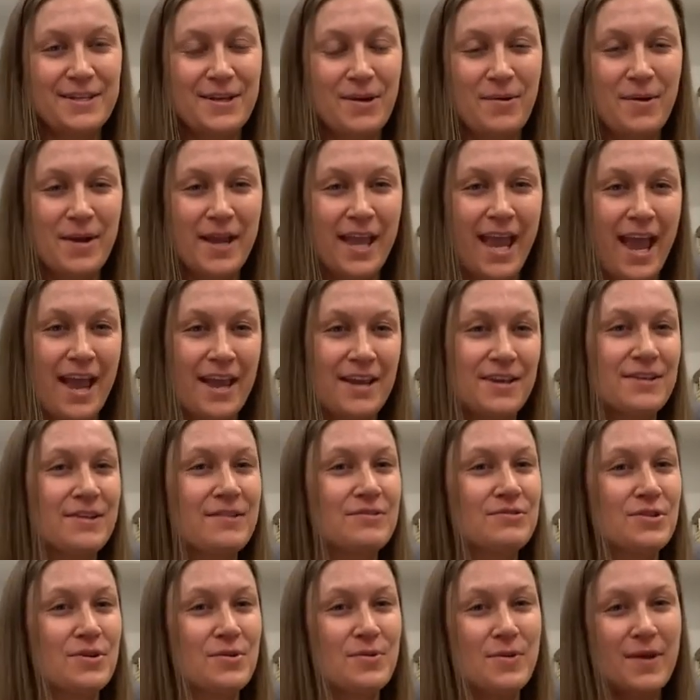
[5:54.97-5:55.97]
So again,
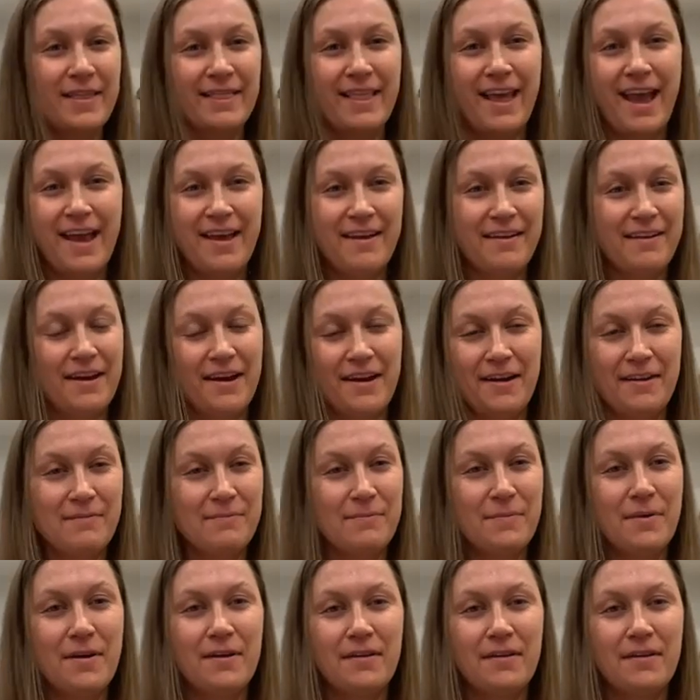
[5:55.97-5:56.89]
doing that